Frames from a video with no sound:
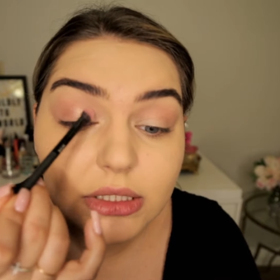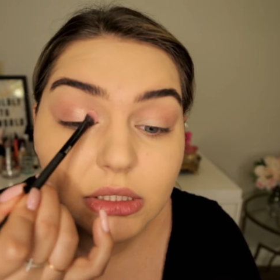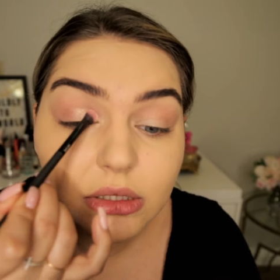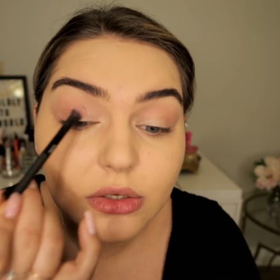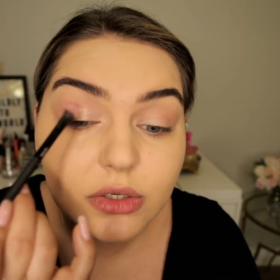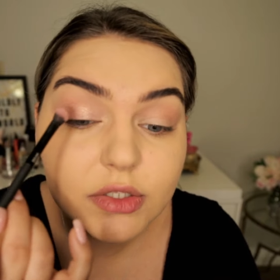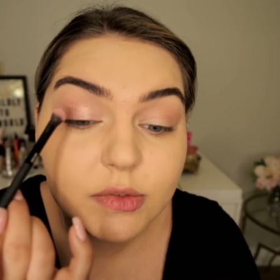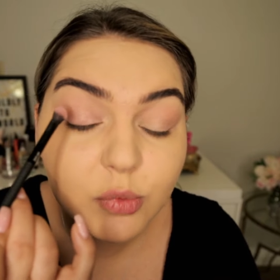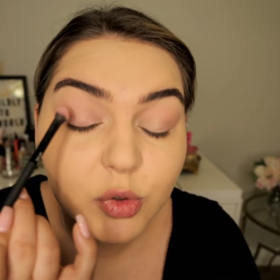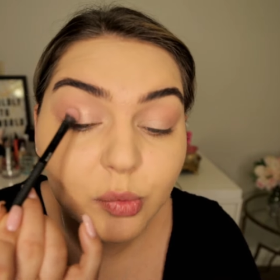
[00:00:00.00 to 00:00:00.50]
It
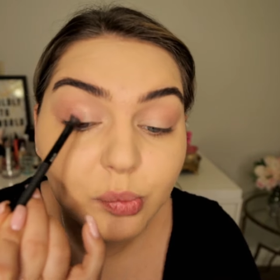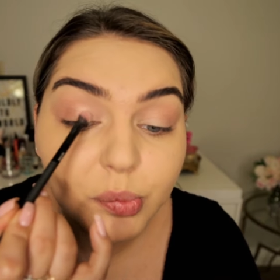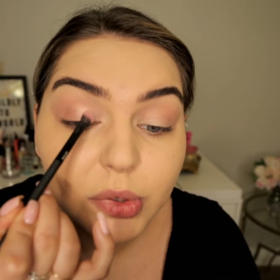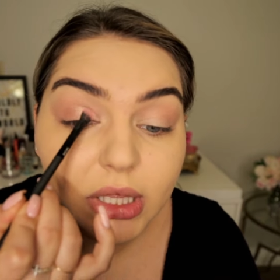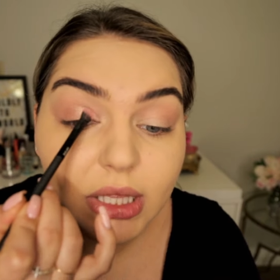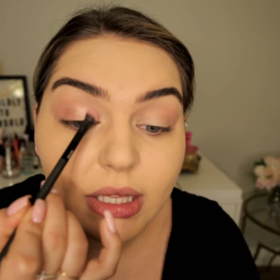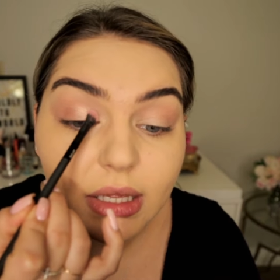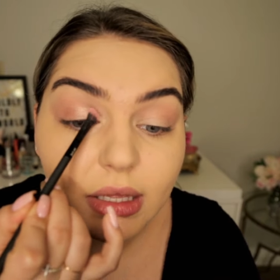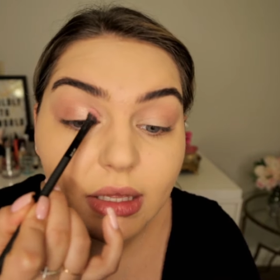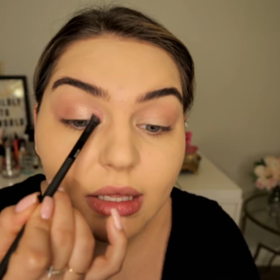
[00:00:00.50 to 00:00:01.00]
looks more
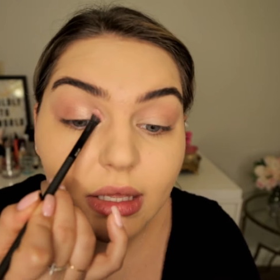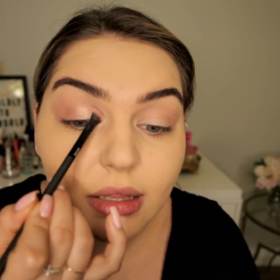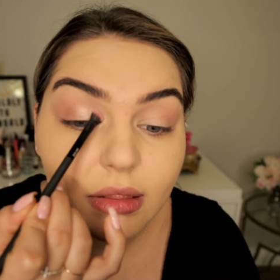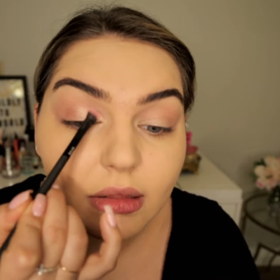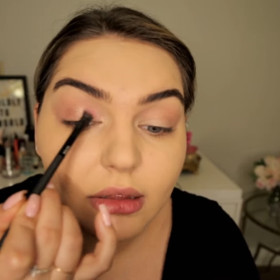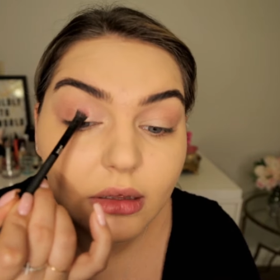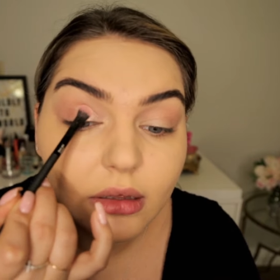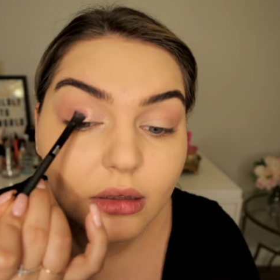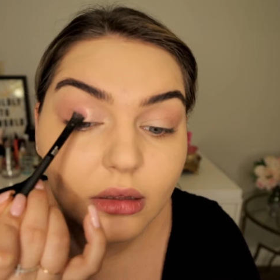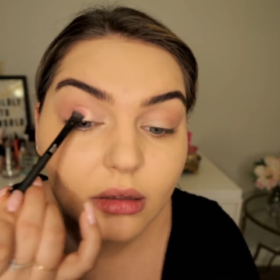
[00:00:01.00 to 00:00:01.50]
pink in
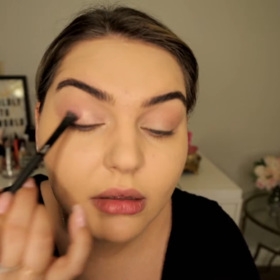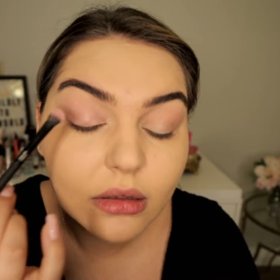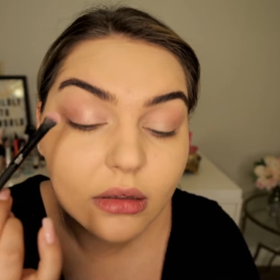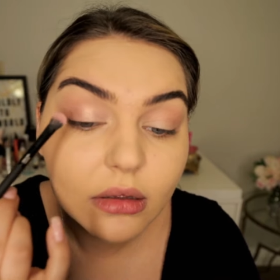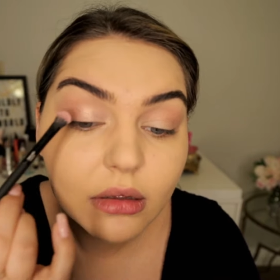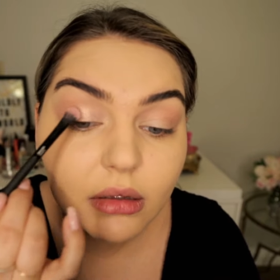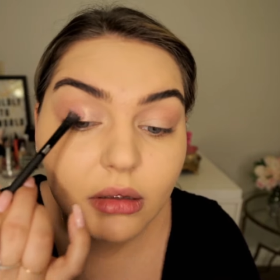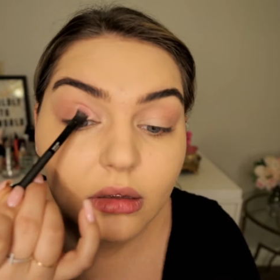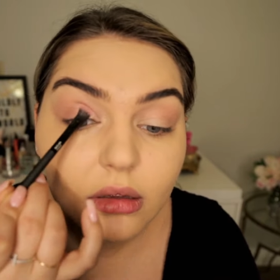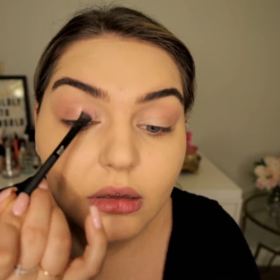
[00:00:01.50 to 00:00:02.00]
the
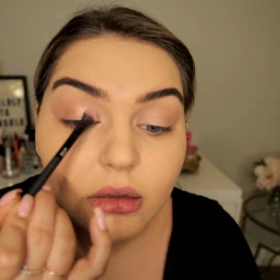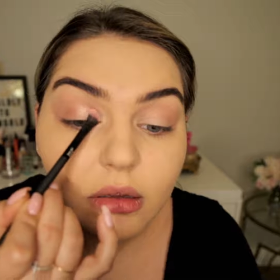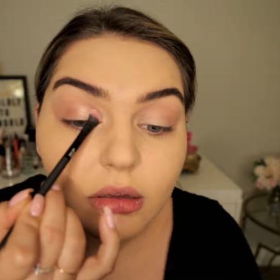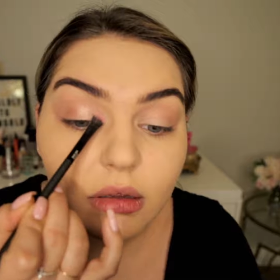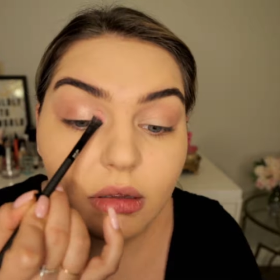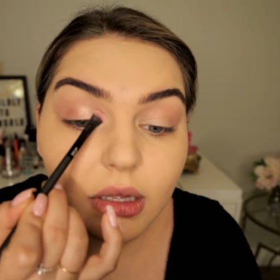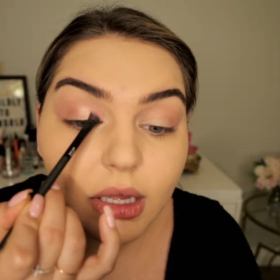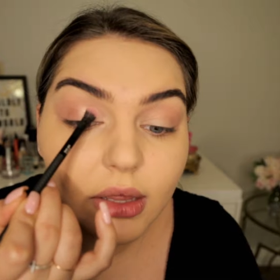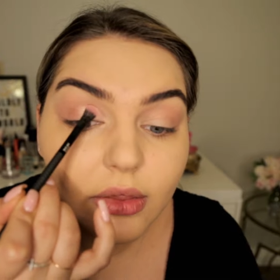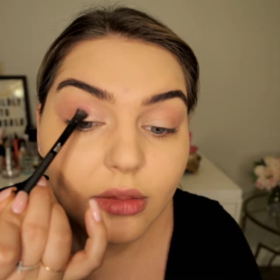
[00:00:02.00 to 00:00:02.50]

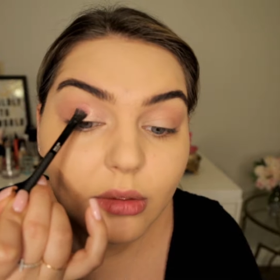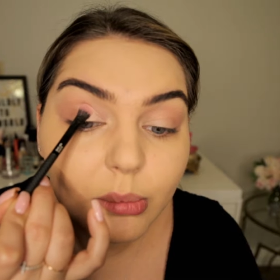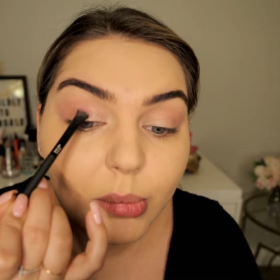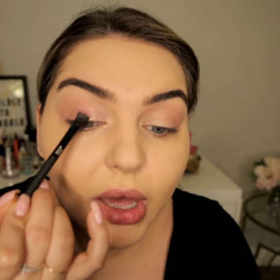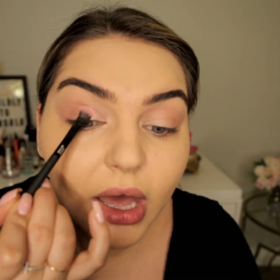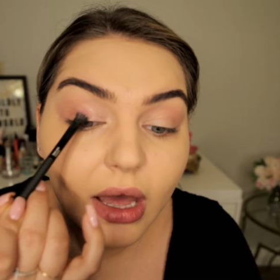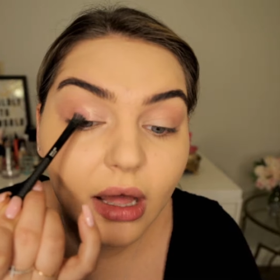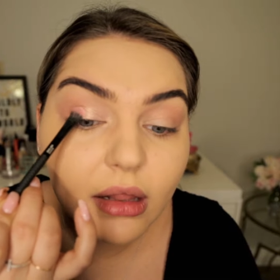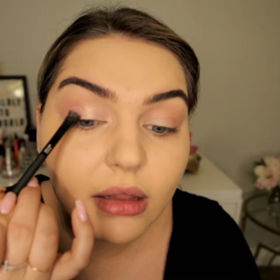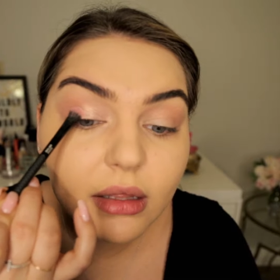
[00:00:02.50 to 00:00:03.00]

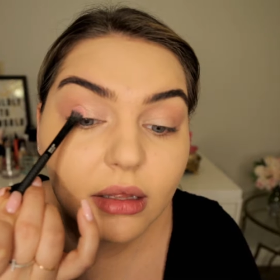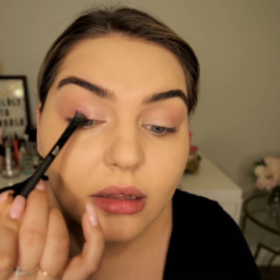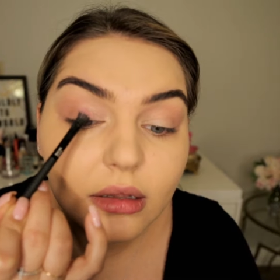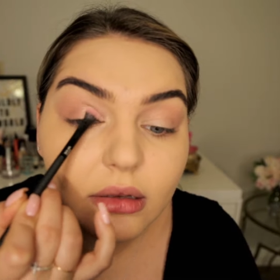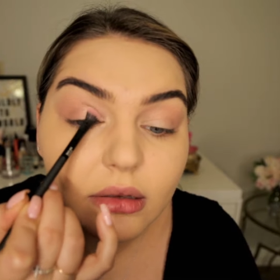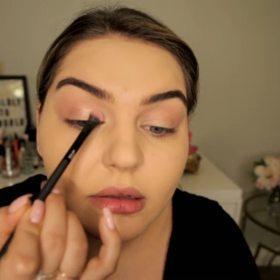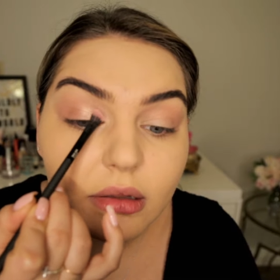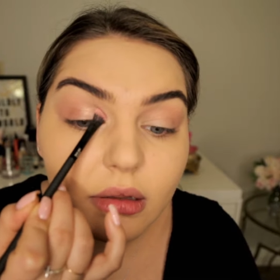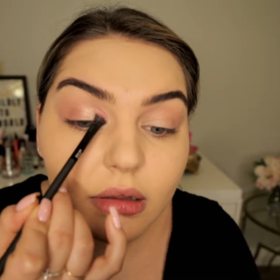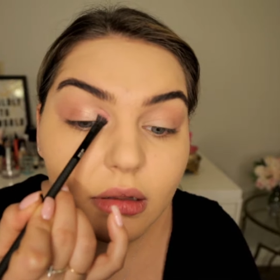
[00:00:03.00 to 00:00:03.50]

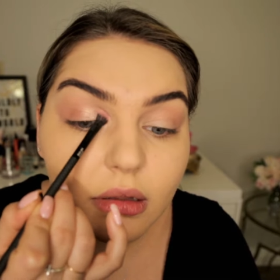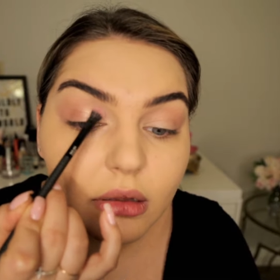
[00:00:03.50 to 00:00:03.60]
palette.